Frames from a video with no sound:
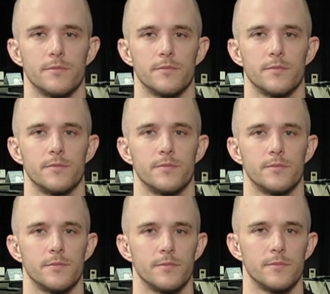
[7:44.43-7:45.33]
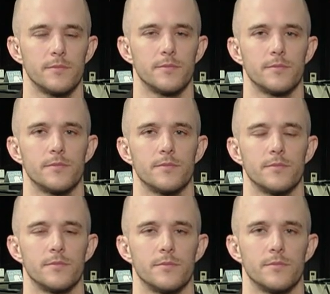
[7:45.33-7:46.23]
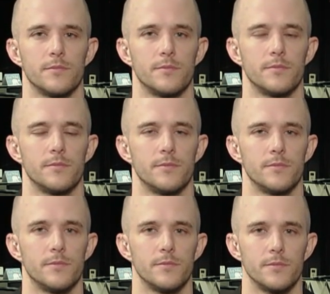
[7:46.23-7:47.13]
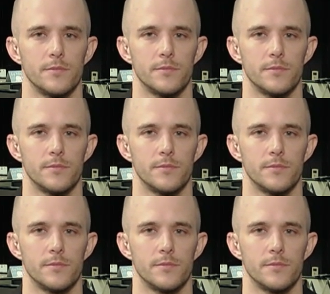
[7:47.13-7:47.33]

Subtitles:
(not speaking)